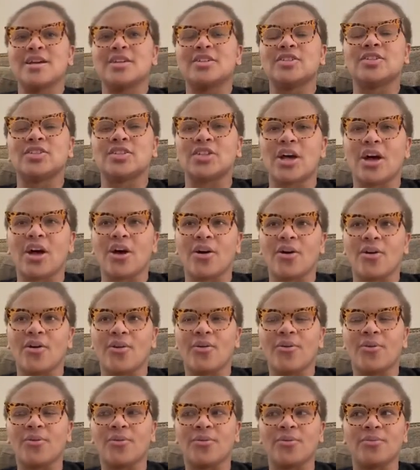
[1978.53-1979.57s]

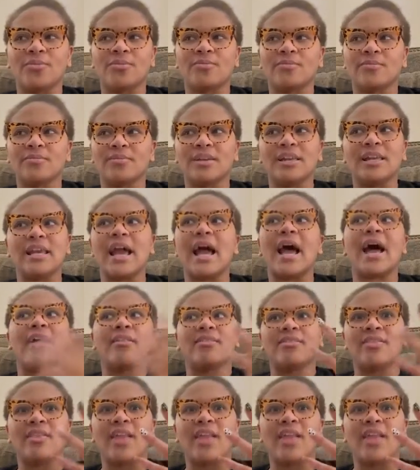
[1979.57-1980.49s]
So yeah,